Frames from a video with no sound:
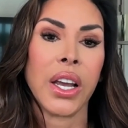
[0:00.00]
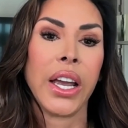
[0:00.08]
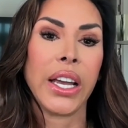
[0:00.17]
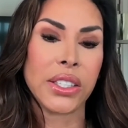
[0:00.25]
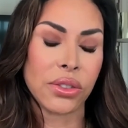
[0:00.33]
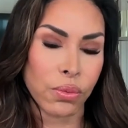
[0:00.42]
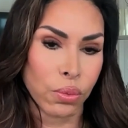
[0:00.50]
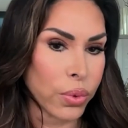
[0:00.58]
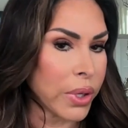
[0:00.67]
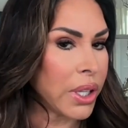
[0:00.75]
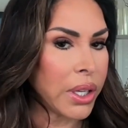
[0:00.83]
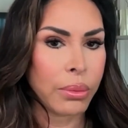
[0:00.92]
it's
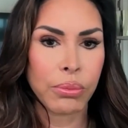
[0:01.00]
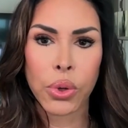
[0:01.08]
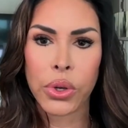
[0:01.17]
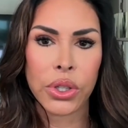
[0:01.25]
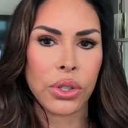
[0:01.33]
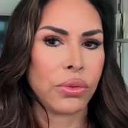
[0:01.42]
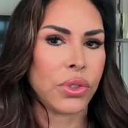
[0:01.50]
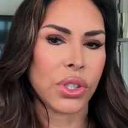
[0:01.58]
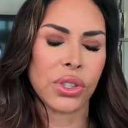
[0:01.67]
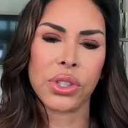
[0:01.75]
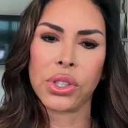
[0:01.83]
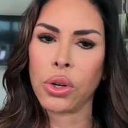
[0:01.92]
really important you
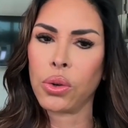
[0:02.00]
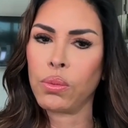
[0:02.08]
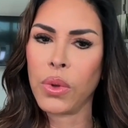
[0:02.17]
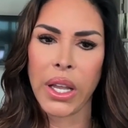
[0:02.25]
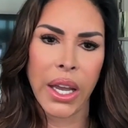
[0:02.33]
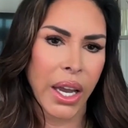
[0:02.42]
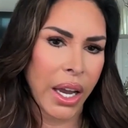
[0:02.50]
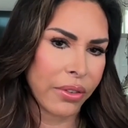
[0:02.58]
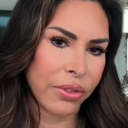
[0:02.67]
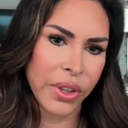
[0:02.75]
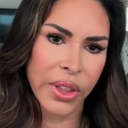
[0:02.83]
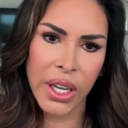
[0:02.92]
just don't lay
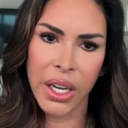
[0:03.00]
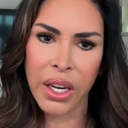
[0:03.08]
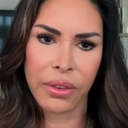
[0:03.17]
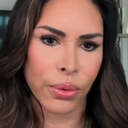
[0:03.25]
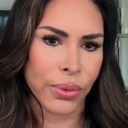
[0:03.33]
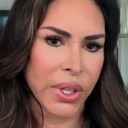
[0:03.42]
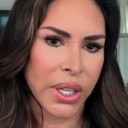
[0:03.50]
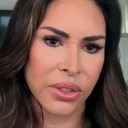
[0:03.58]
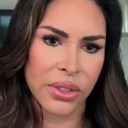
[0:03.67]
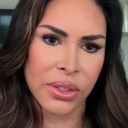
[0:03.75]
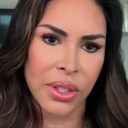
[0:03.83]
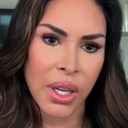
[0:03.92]
everything on everyone
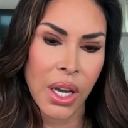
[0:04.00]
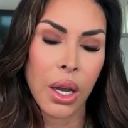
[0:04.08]
else.